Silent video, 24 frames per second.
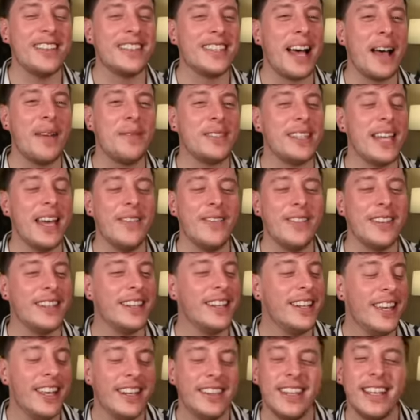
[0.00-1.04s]
top seven.
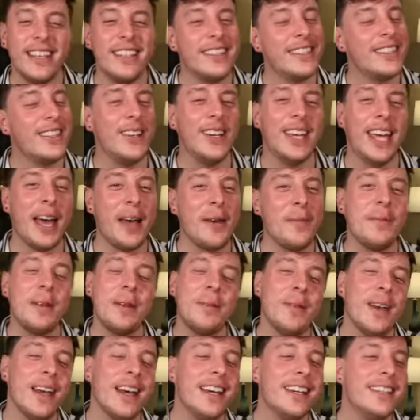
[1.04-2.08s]
They still get me,
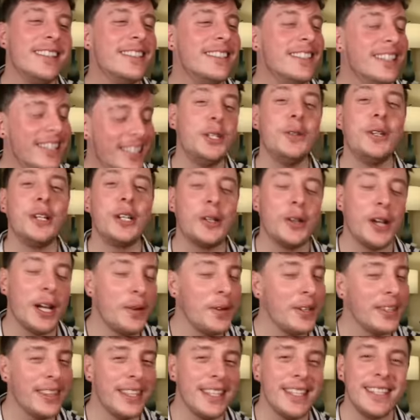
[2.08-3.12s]
man. Do you agree
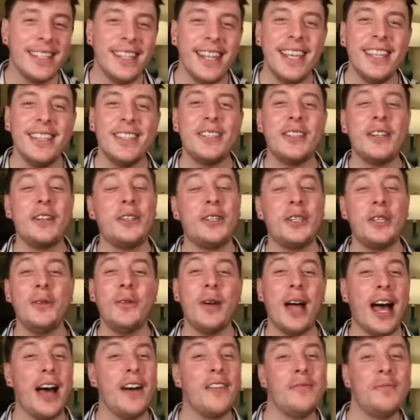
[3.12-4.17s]
with this list? Do you
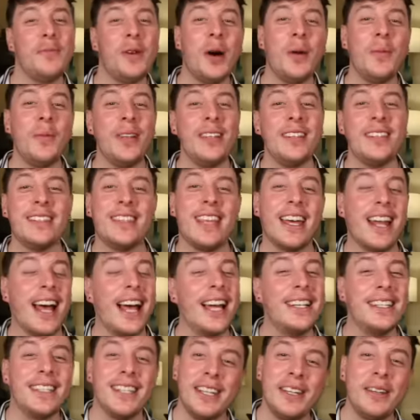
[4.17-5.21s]
have moments that
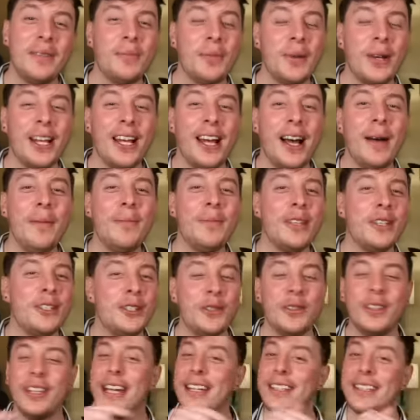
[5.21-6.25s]
I didn't bring up that
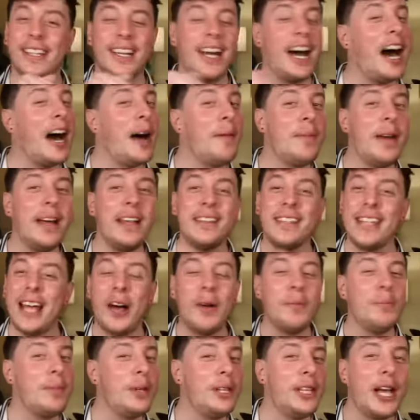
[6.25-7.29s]
you'd like to comment
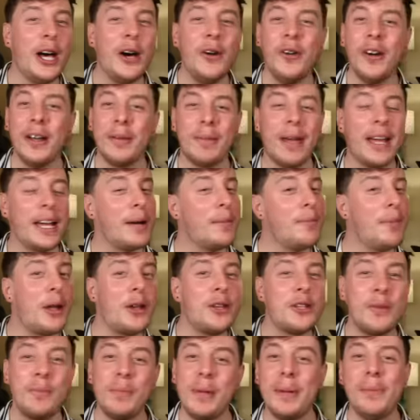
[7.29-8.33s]
down below and make a
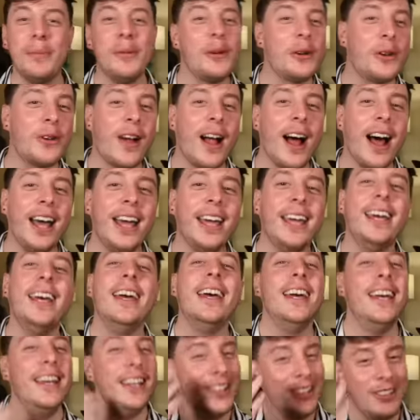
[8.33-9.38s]
bunch of people cry?
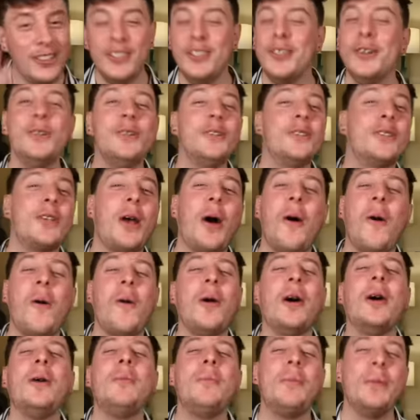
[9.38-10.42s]
Do
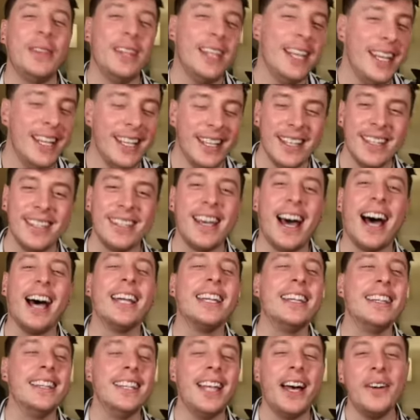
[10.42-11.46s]
so, please.
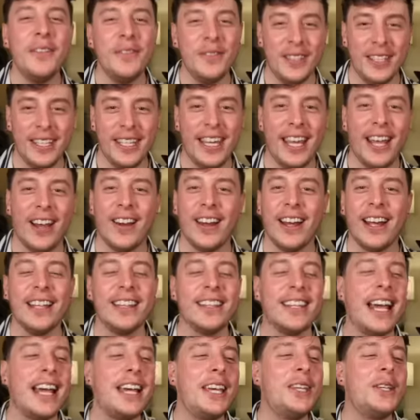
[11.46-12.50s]
I'd love to hear it.
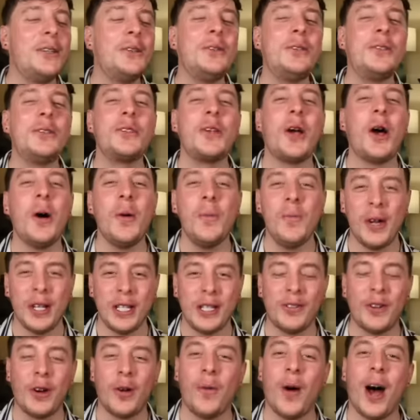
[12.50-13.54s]
Thank you so
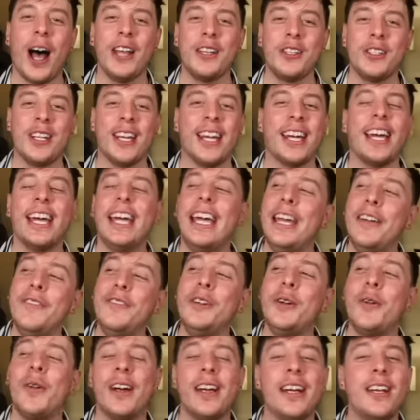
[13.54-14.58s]
much for watching. If
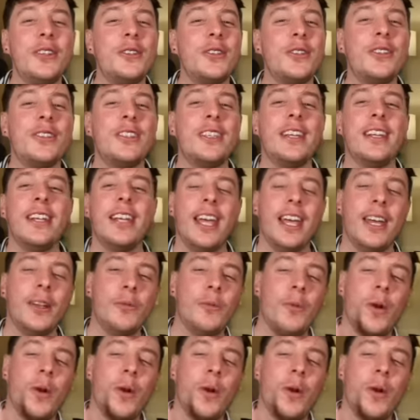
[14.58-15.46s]
you are interested in